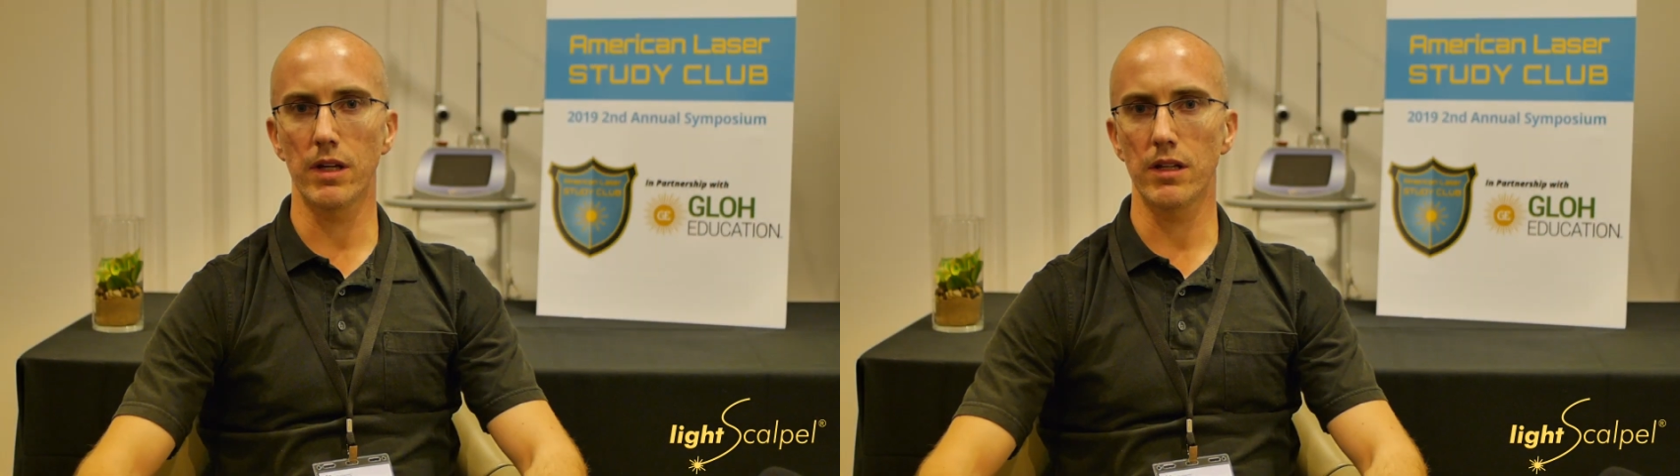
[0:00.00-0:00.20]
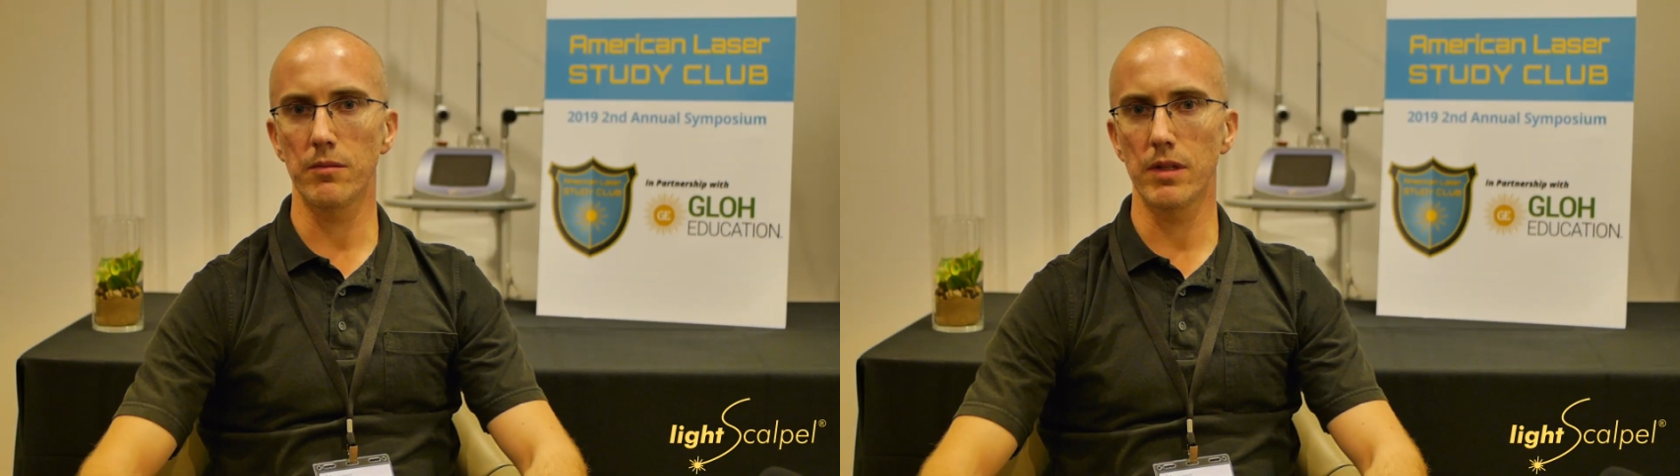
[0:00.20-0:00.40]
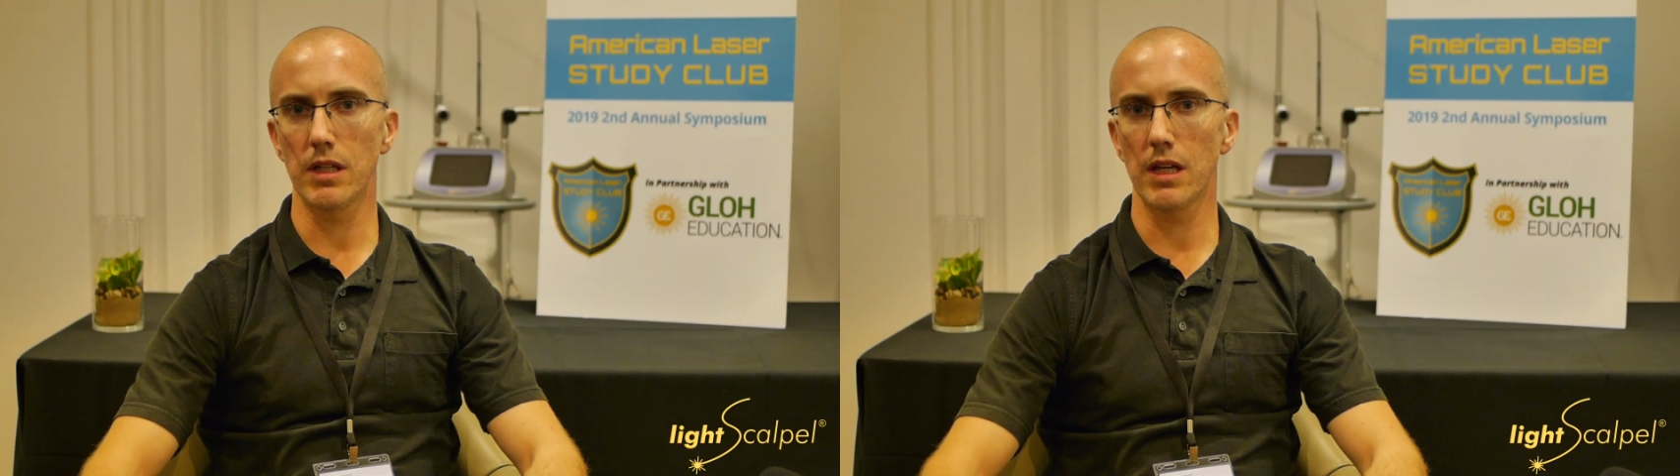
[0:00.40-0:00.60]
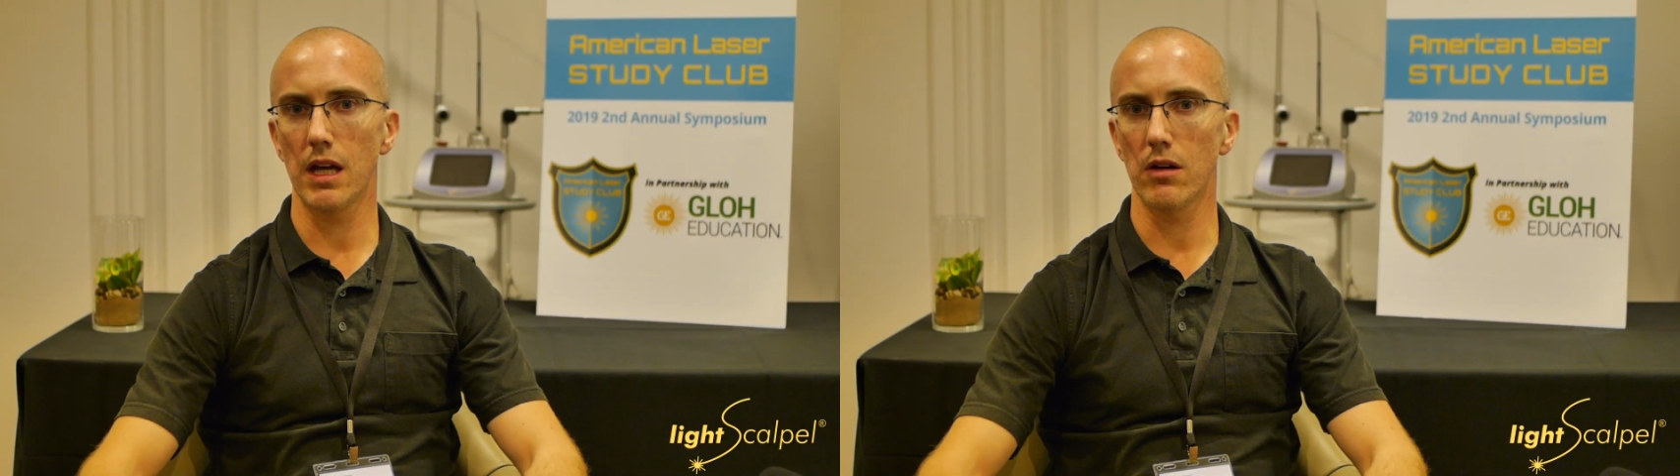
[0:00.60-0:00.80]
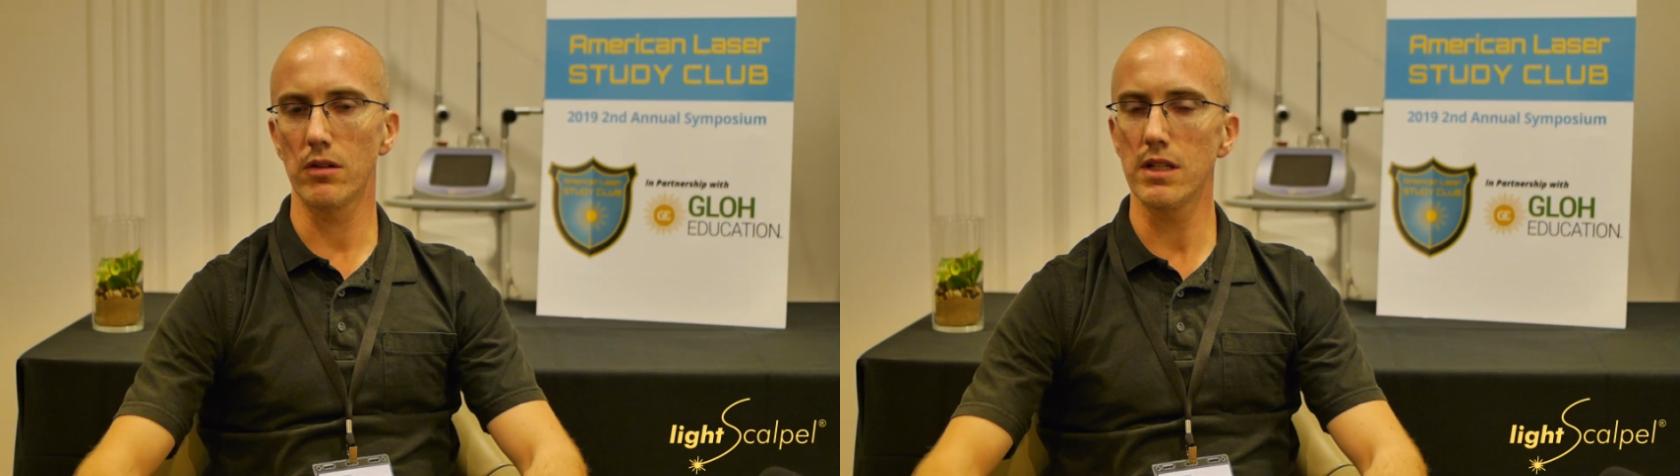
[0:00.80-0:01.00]
to me
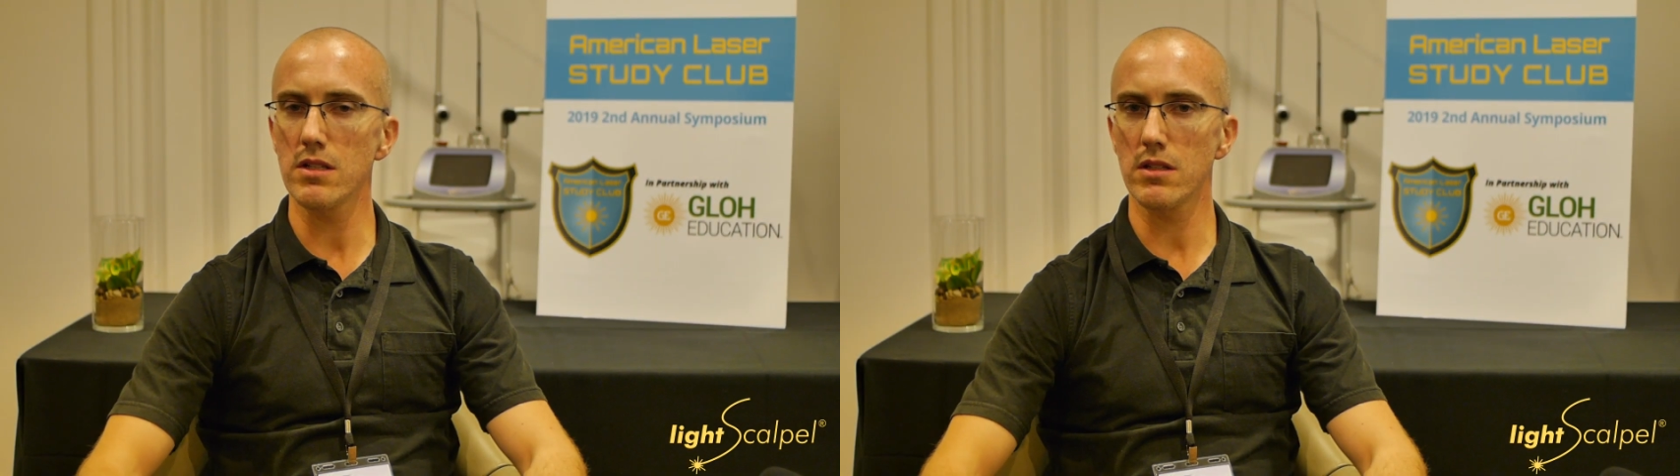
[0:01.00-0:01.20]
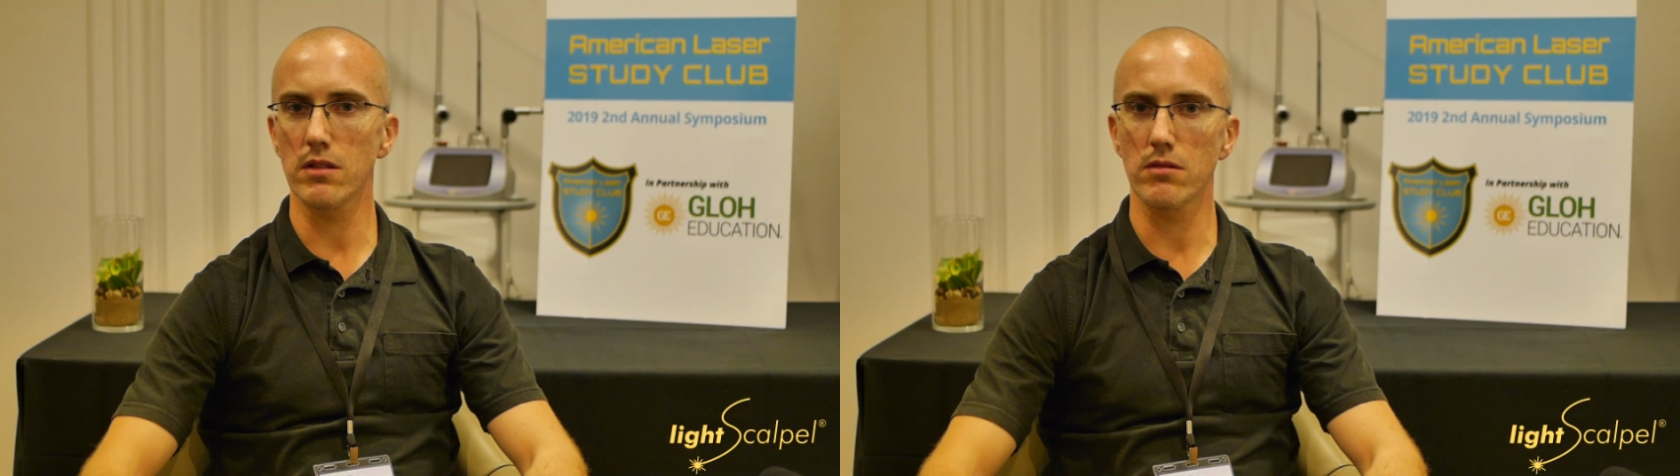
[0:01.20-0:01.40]
how his